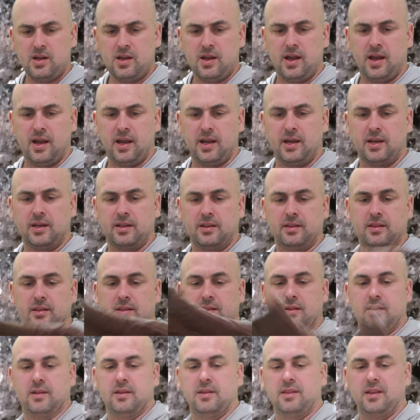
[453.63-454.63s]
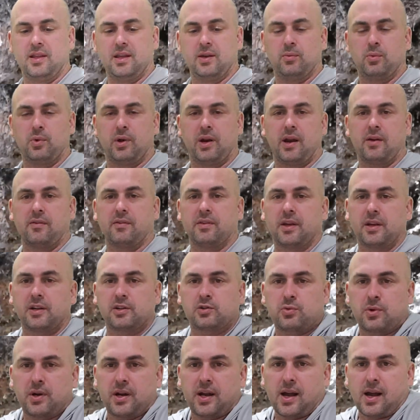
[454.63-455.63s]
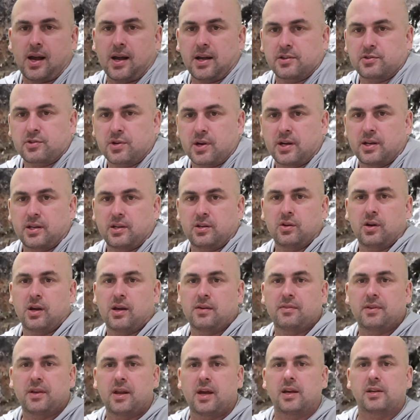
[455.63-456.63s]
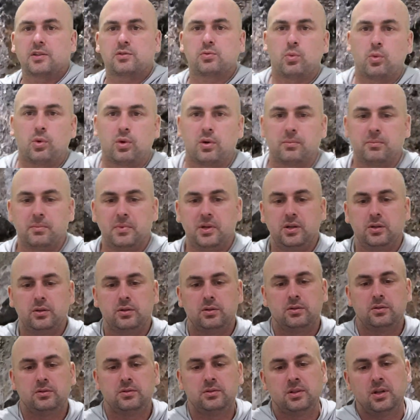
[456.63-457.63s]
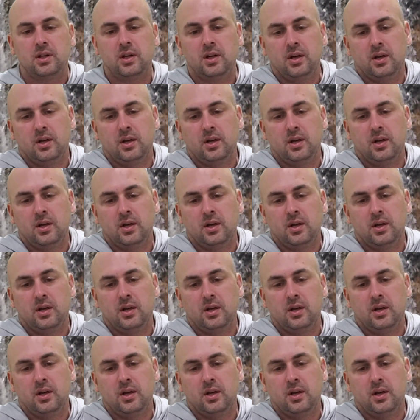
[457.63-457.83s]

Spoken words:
And then when everything's rehydrated, you'll have a nice warm meal